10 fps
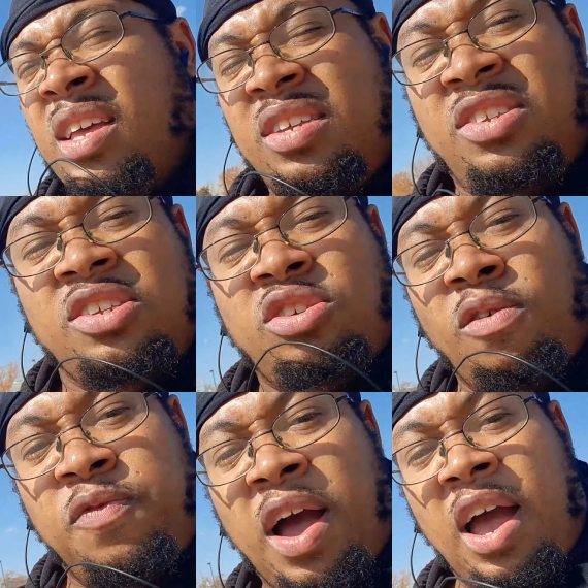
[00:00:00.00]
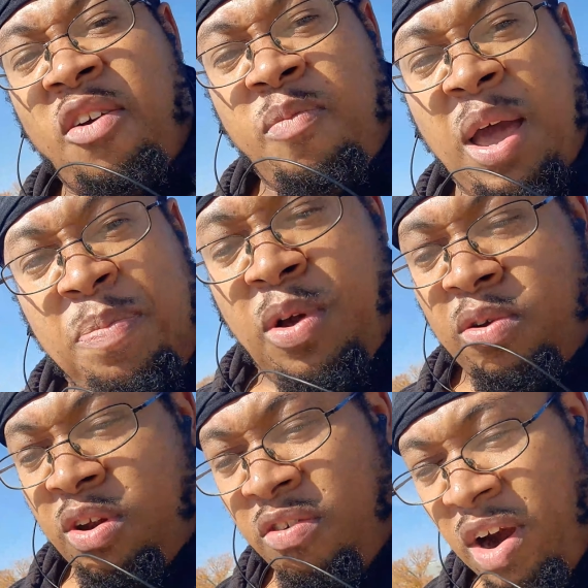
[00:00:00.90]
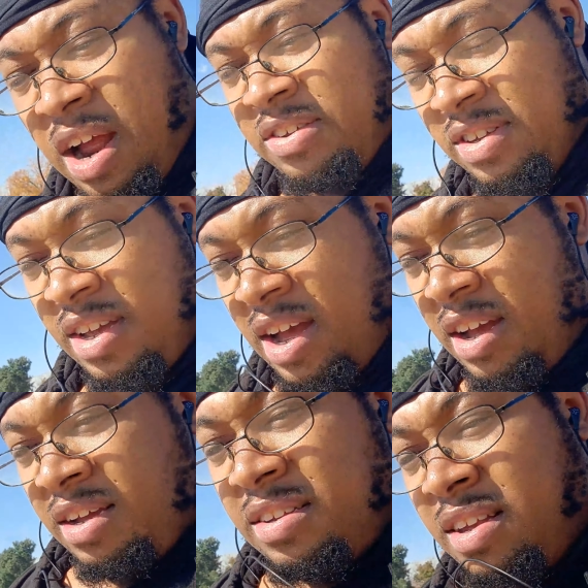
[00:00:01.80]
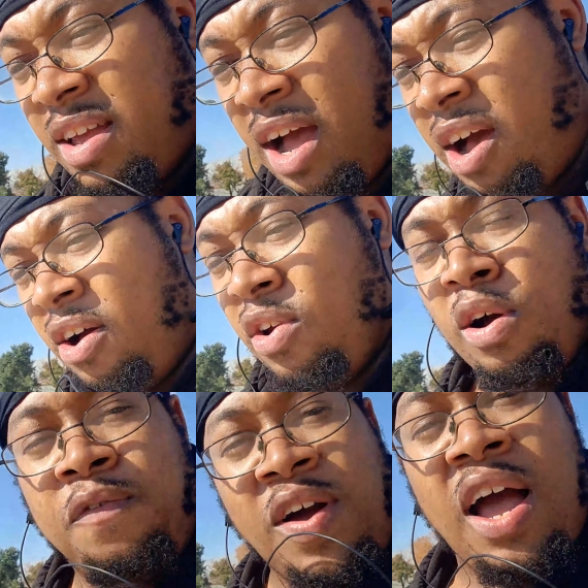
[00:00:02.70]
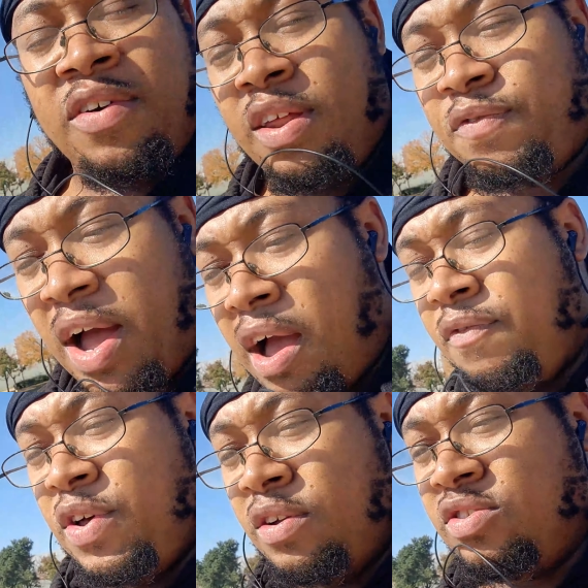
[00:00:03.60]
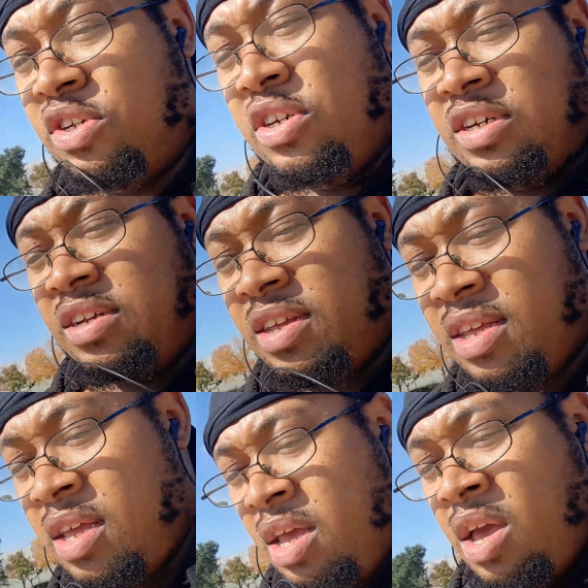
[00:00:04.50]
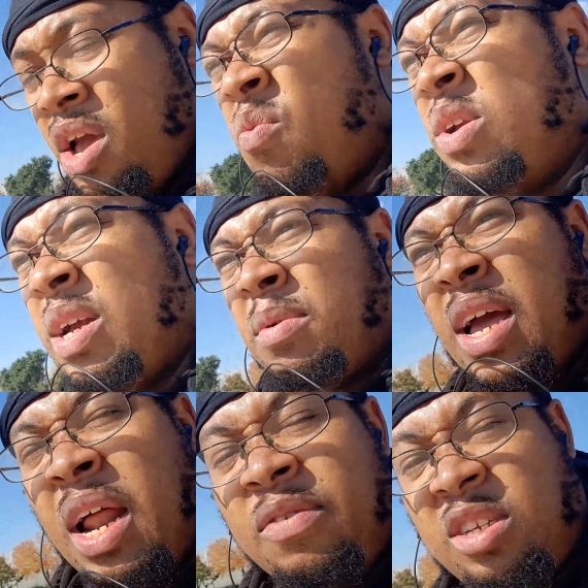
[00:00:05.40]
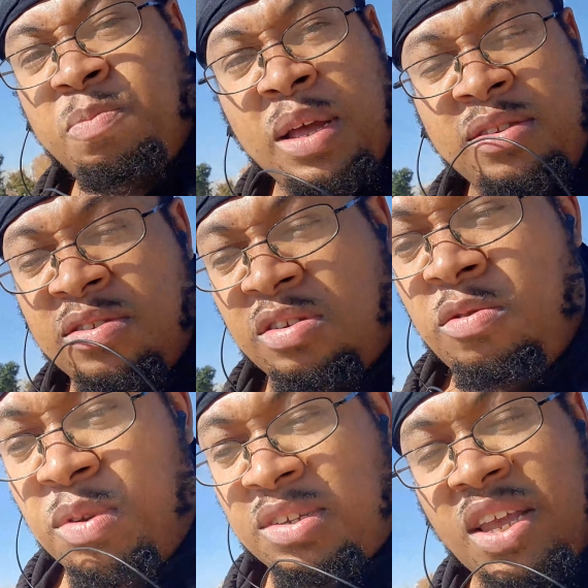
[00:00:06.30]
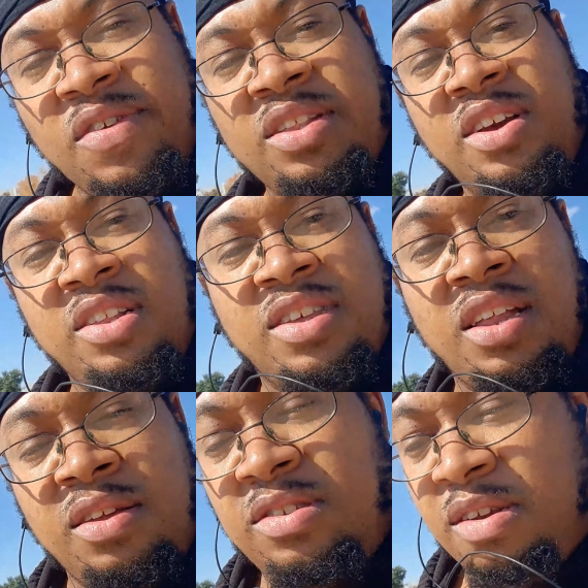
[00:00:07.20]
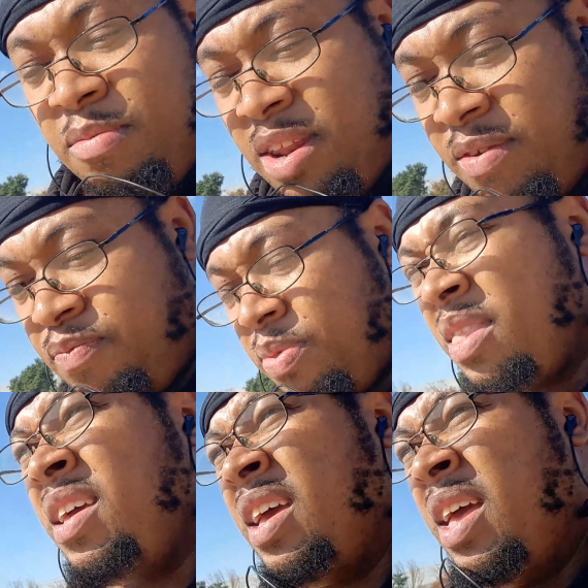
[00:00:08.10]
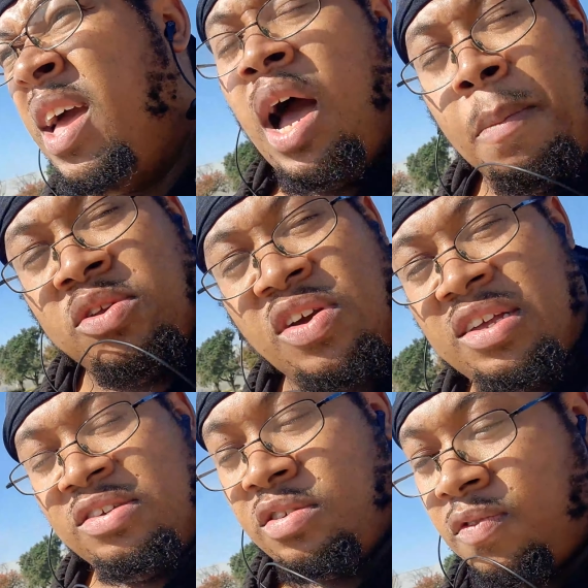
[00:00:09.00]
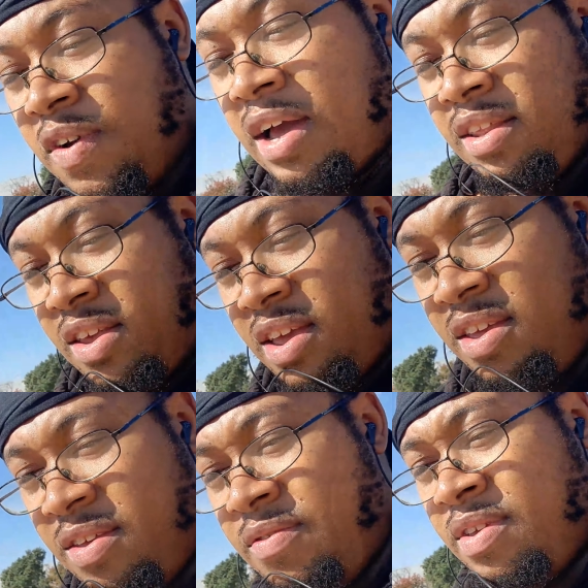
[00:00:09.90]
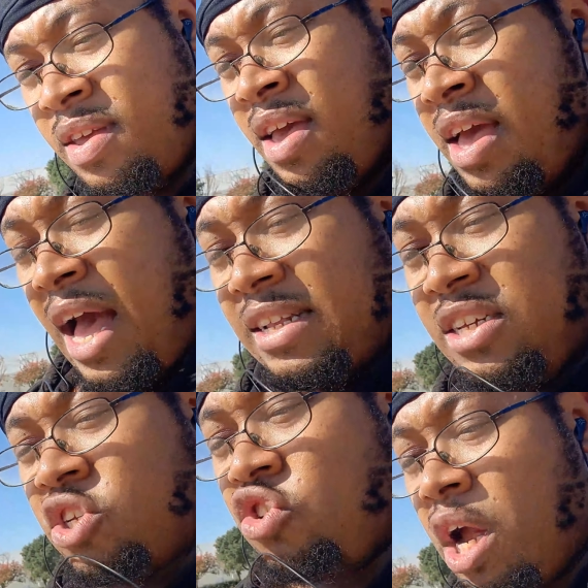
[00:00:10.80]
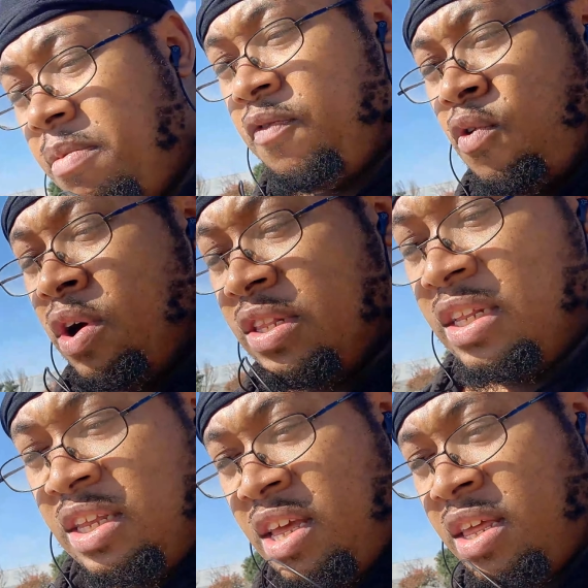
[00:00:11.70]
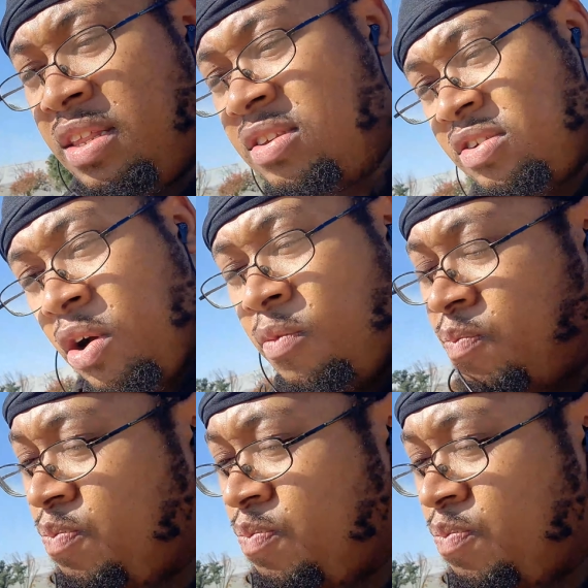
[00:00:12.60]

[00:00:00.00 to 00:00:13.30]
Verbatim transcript: 605 might be on the horizon guys i don't know if 585 feels good which i'm kind of expecting to because i haven't done deadlifts in a minute i'm gonna try 605 today i did try before i didn't hit it so